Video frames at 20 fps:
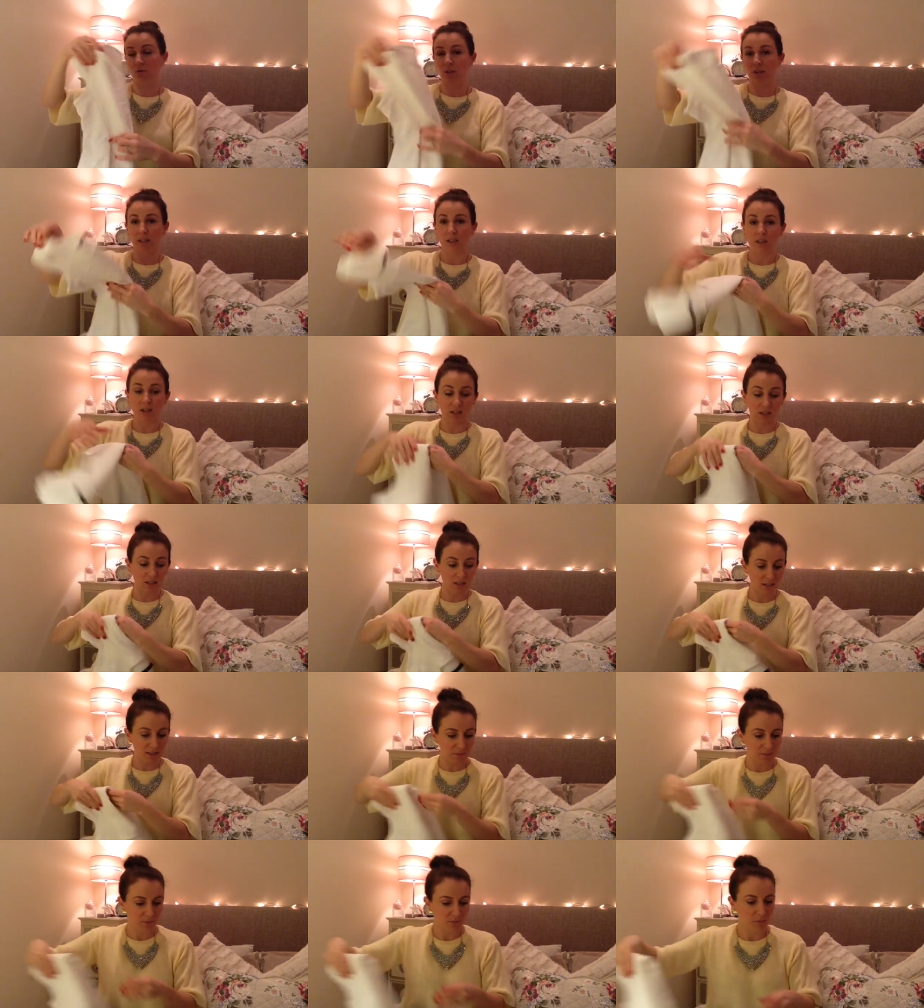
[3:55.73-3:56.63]
really
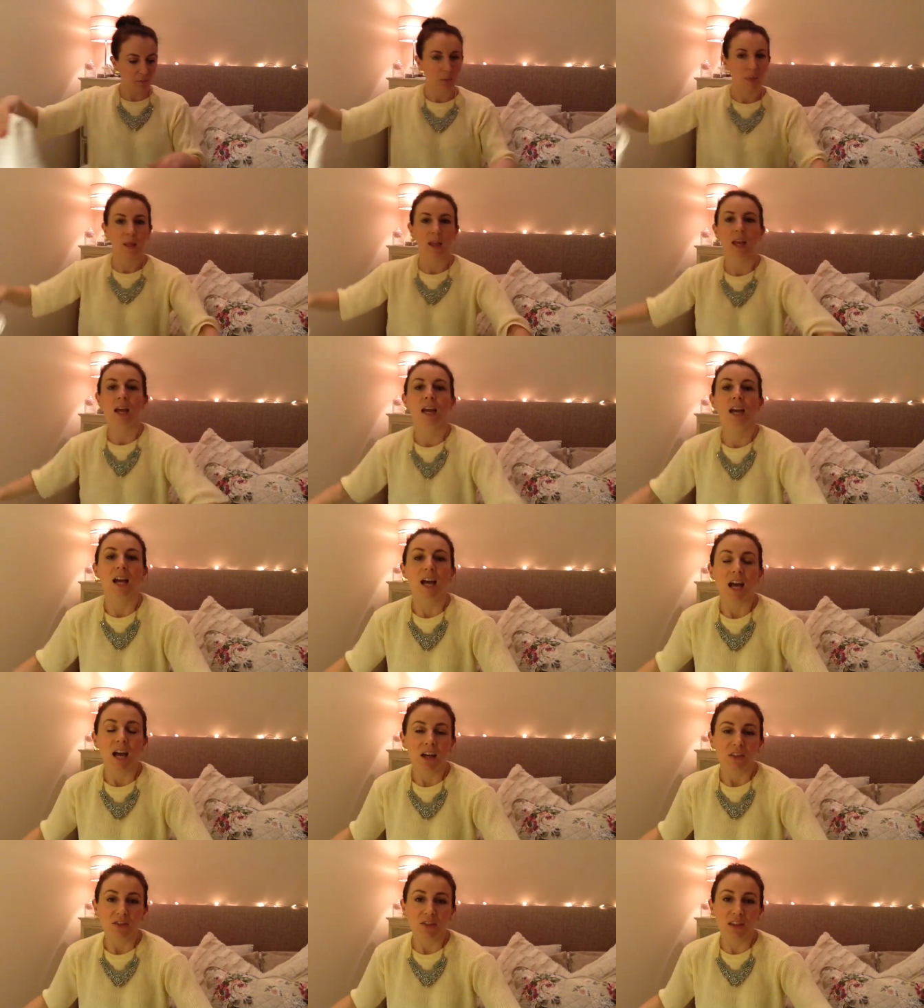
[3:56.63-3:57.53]
nice.
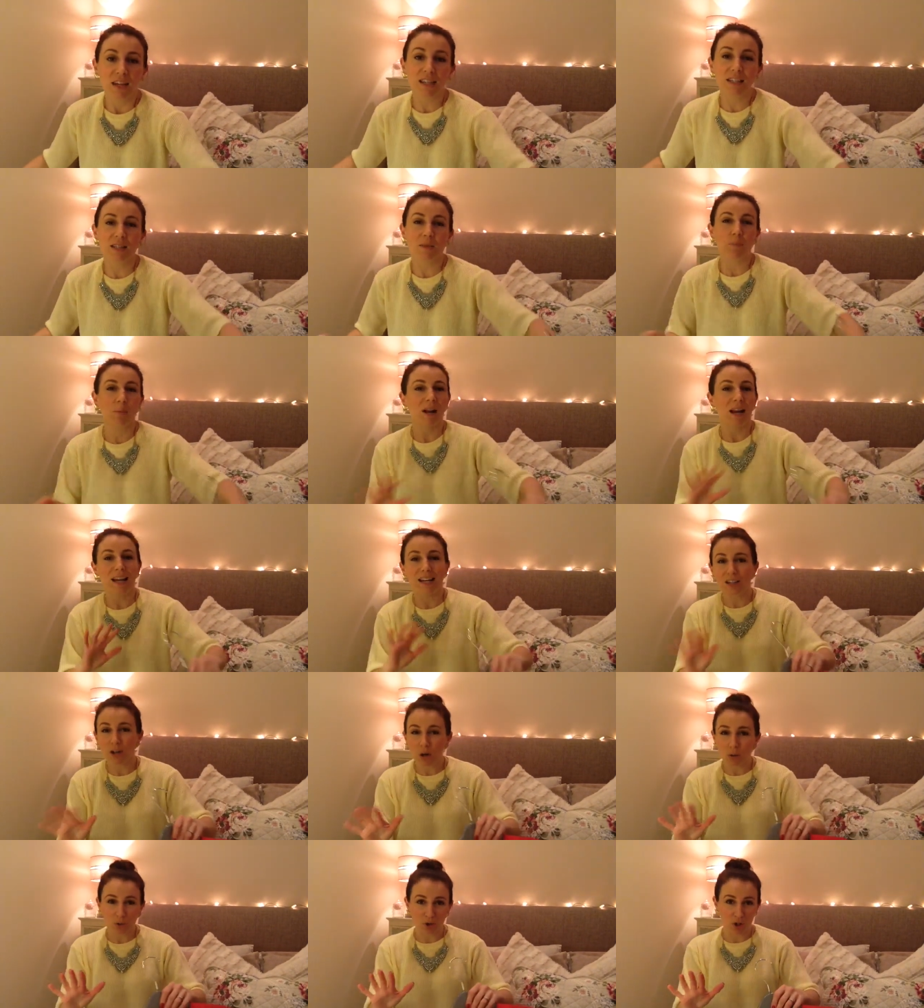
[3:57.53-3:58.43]
These are
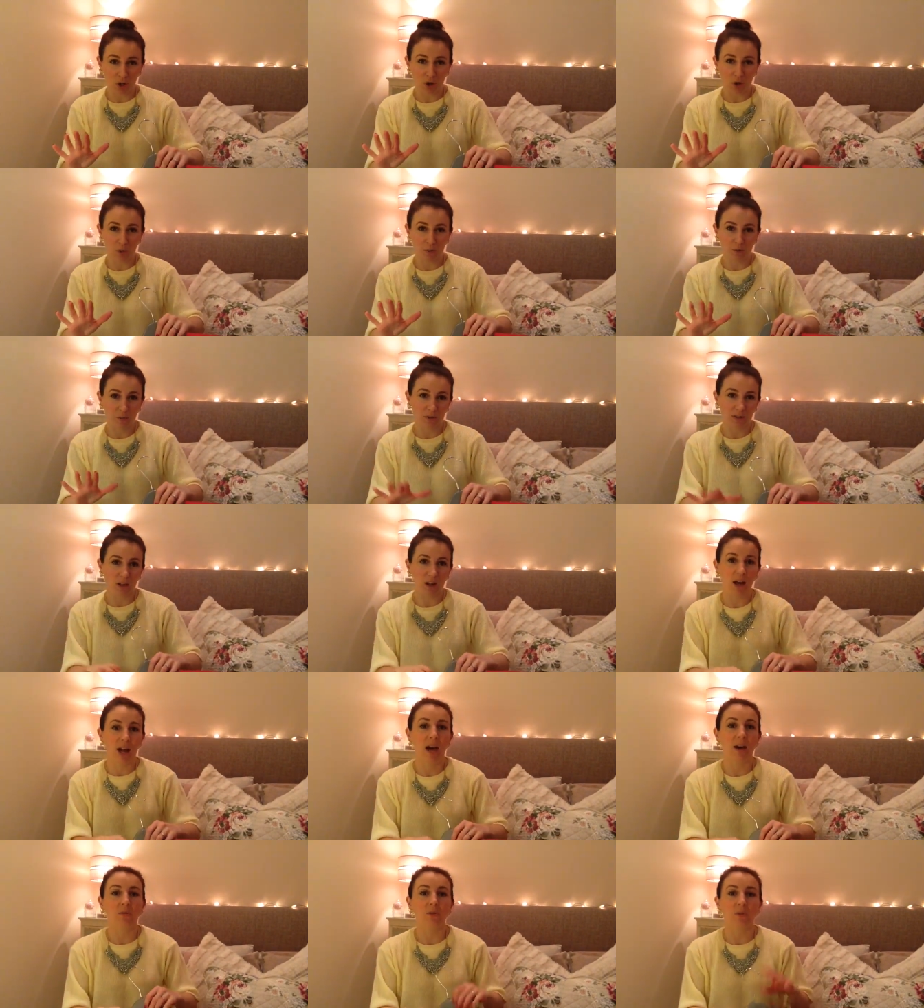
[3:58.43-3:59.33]
plain old tops.
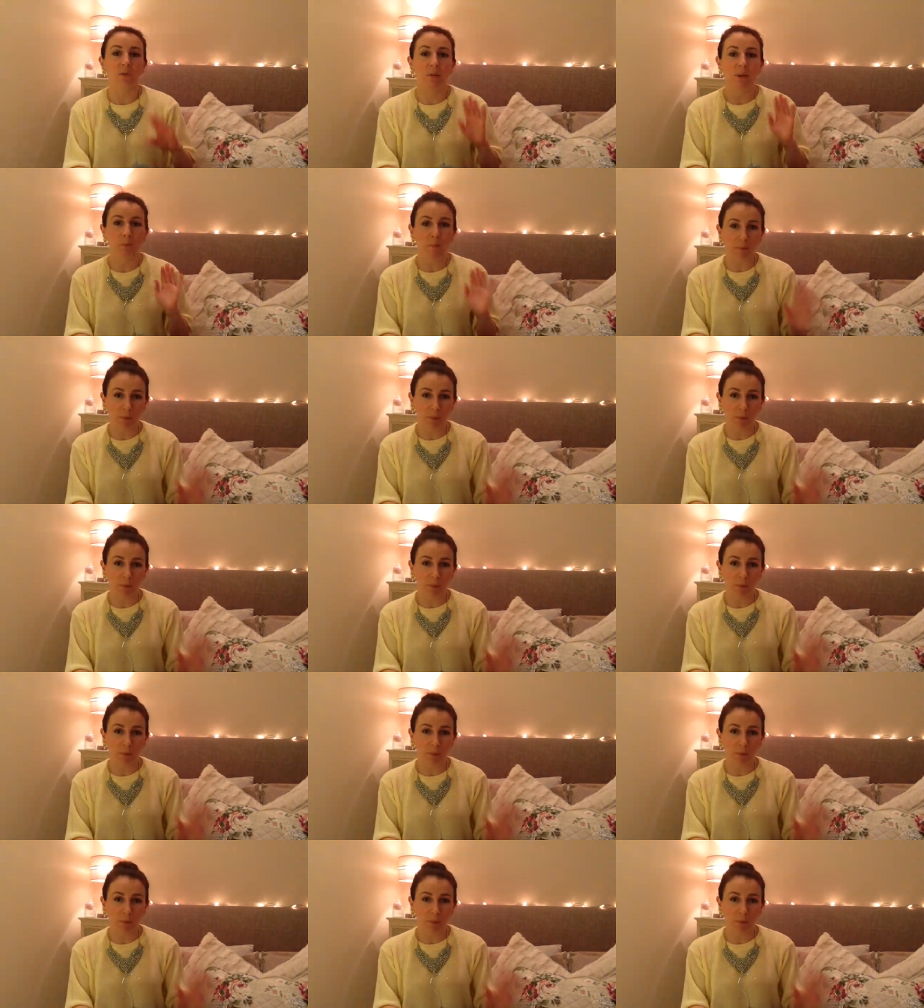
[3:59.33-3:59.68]
I have them in